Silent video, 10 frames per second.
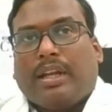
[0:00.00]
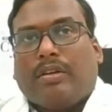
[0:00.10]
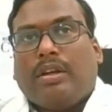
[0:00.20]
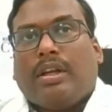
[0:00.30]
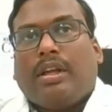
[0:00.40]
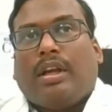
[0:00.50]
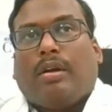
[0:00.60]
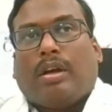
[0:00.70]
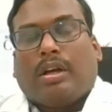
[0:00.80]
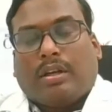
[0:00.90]

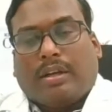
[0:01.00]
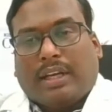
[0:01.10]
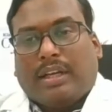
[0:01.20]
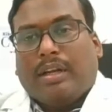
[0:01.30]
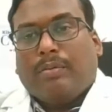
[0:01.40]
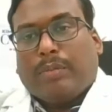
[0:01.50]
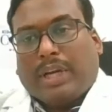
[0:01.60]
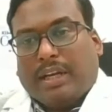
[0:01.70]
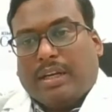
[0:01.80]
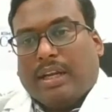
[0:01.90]
our regular
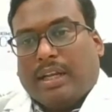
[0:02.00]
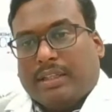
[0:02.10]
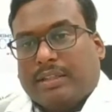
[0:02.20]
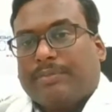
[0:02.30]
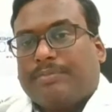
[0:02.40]
brain health.